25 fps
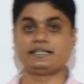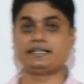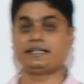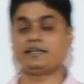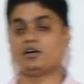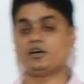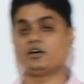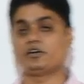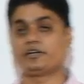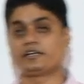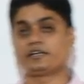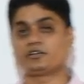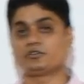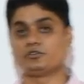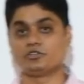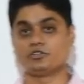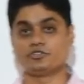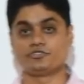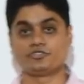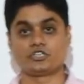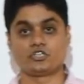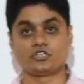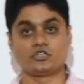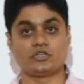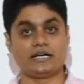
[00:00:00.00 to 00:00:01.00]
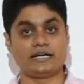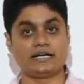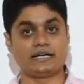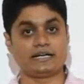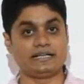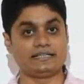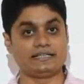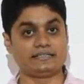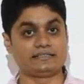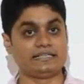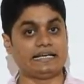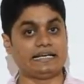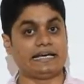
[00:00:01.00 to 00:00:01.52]
than or equal to 0 and
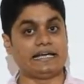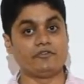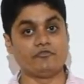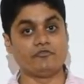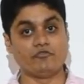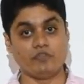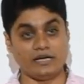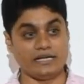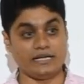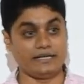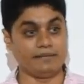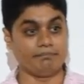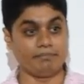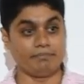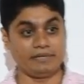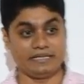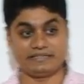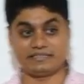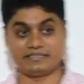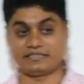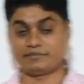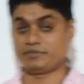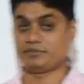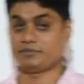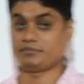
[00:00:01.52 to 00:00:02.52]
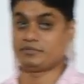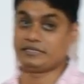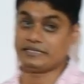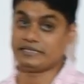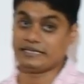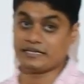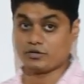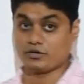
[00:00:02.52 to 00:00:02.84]
less than 1. Please remember,